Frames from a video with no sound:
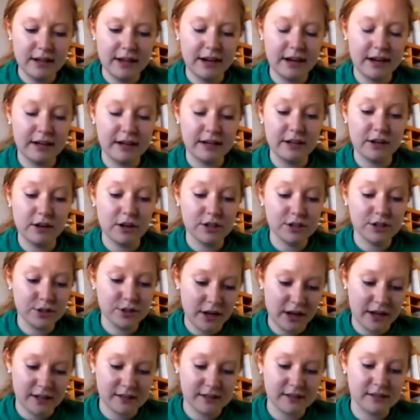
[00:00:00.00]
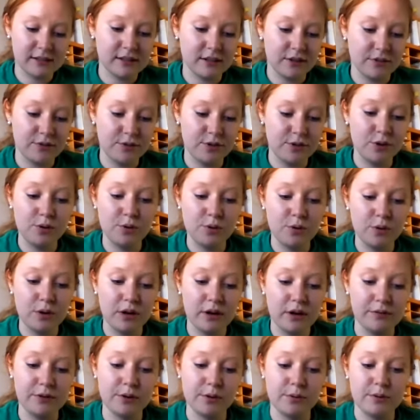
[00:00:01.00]
And it also asks a few
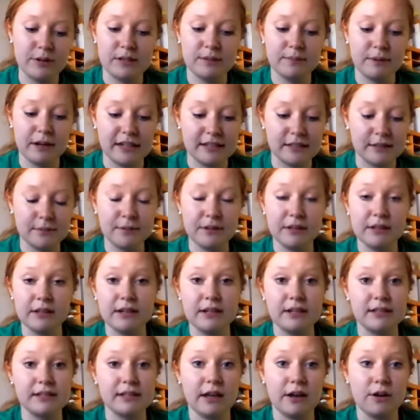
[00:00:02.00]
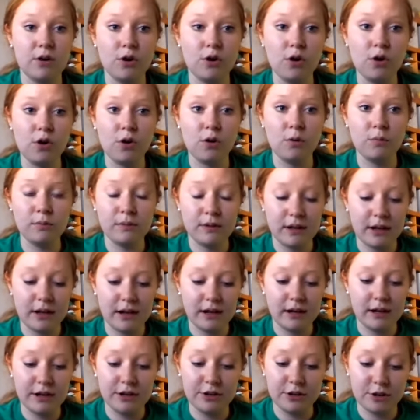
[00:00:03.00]
of your responsibilities at home
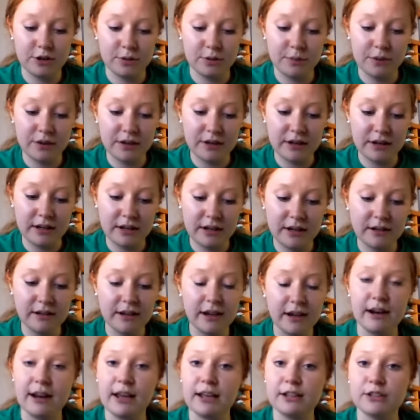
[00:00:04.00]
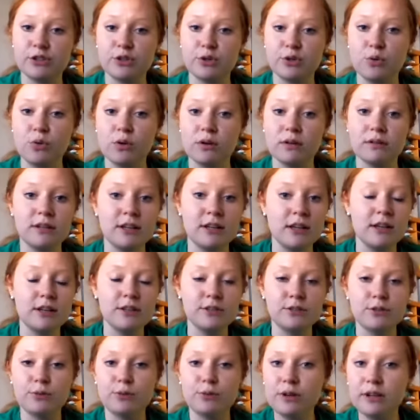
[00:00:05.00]
and in your community and at school.
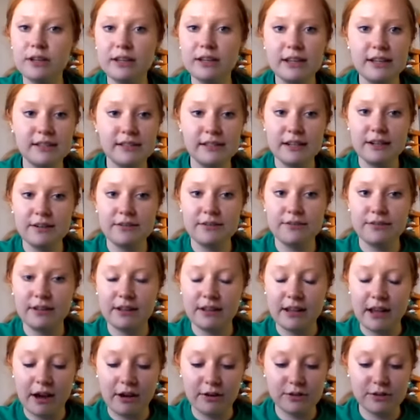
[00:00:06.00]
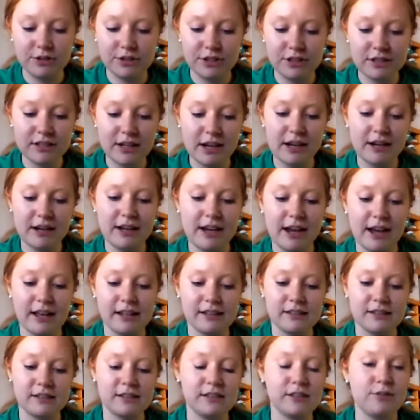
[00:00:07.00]
So real easy to fill out, and just kind of
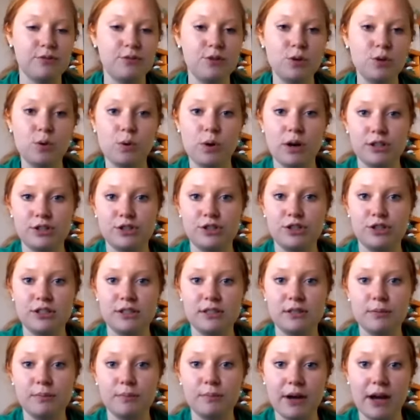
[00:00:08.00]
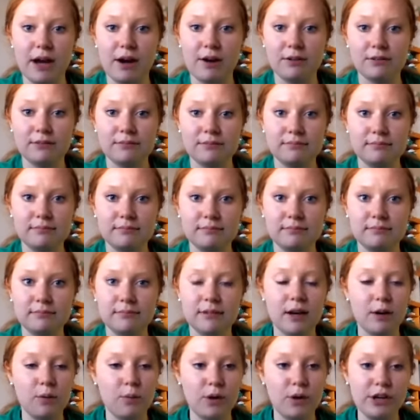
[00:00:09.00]
asks a few questions about
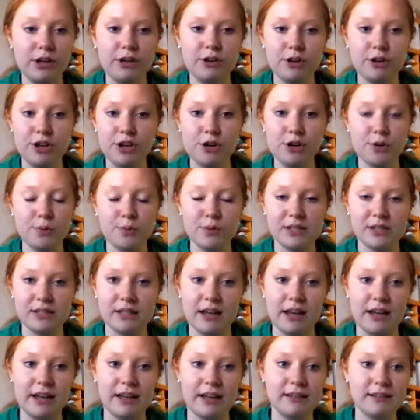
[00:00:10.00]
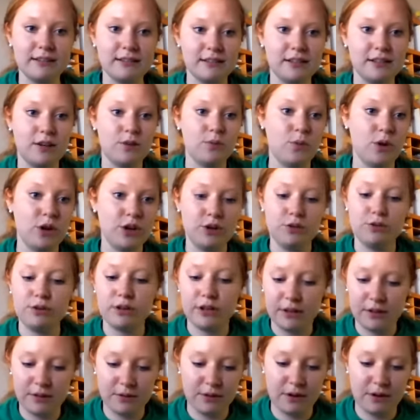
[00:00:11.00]
what your year was like and what you
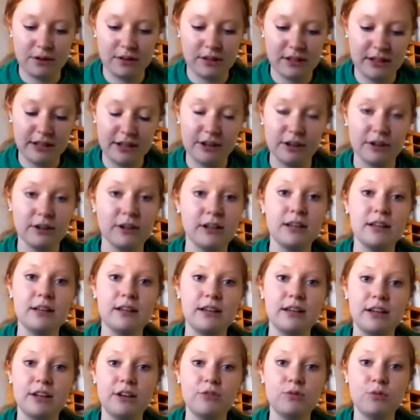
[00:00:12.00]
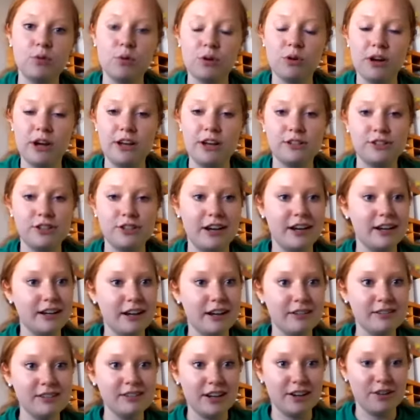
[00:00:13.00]
did throughout the year in 4-H
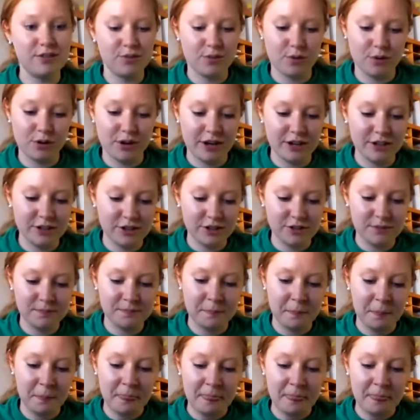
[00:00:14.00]
and outside of 4-H.